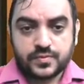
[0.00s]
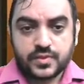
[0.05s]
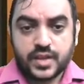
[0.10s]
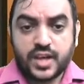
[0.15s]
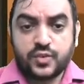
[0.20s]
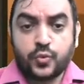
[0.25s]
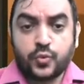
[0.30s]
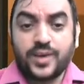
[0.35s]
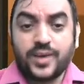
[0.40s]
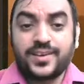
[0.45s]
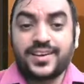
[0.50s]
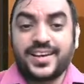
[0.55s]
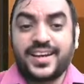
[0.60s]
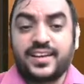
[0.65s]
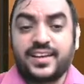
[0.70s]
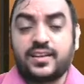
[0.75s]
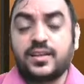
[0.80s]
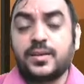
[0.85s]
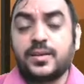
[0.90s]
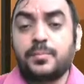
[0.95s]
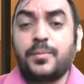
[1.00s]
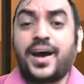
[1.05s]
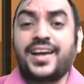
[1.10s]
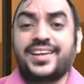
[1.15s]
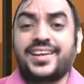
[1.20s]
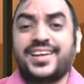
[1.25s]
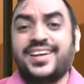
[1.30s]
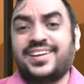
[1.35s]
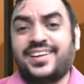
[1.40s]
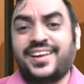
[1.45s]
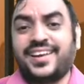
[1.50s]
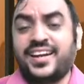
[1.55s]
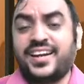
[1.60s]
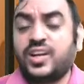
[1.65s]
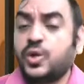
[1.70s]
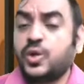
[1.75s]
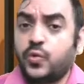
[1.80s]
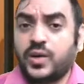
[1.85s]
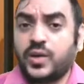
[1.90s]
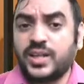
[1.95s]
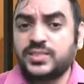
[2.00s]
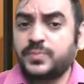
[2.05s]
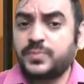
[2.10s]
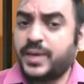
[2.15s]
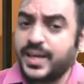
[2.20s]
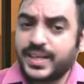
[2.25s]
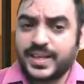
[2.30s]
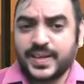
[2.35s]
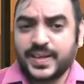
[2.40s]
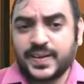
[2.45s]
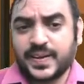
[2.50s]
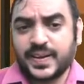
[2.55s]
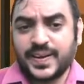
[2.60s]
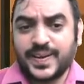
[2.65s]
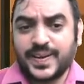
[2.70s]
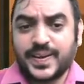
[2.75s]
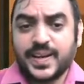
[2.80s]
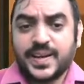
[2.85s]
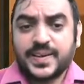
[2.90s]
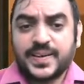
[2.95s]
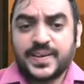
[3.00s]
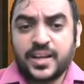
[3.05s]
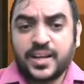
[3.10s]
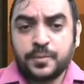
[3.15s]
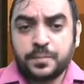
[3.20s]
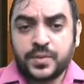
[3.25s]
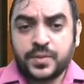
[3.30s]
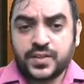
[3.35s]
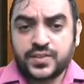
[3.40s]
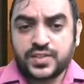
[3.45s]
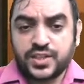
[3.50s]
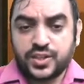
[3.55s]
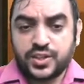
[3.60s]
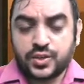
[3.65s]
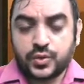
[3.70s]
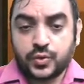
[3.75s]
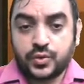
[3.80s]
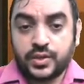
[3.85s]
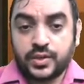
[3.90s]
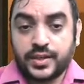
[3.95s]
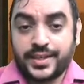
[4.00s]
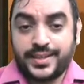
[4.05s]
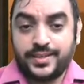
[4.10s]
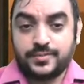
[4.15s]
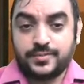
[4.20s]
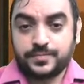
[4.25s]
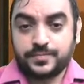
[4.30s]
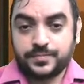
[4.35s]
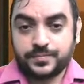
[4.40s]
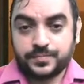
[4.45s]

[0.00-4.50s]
at what rate? Market rate. What is market rate? 10% only